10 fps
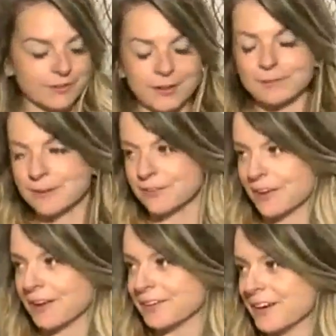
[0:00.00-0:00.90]
throwing club, as
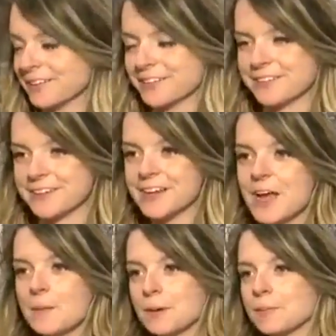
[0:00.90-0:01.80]
uh, you guys can see,
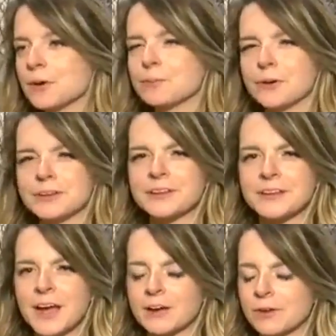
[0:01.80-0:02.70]
but more importantly
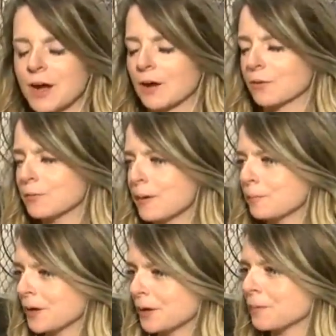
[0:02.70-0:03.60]
than that, uh, we're
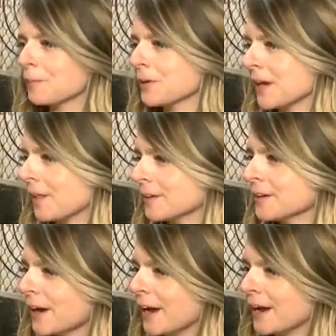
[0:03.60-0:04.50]
about bringing people
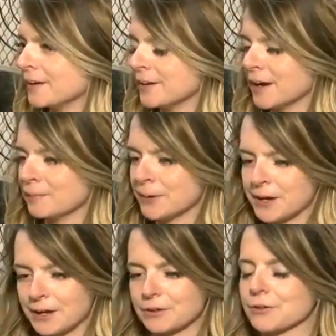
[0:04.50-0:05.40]
together and uh,
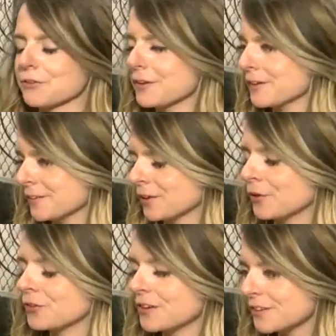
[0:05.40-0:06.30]
bringing a close
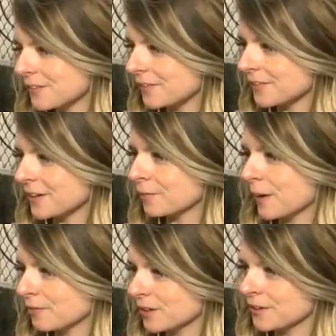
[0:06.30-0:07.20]
closeness to the city of
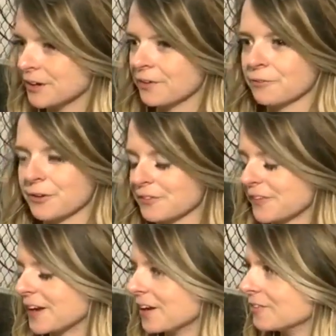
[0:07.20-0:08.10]
Buffalo, you know,
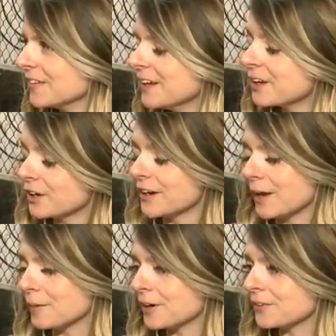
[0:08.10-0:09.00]
city of good
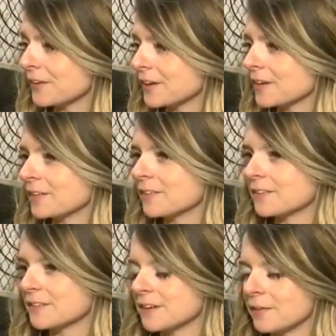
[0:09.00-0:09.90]
neighbors, and
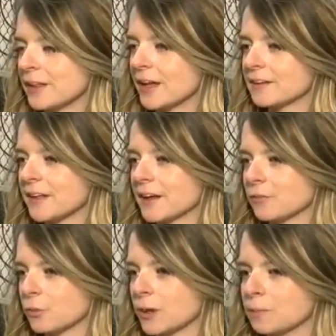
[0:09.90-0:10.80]
it's we like
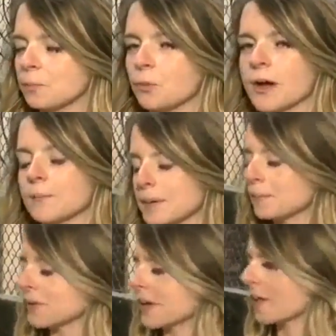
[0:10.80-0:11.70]
that we bring people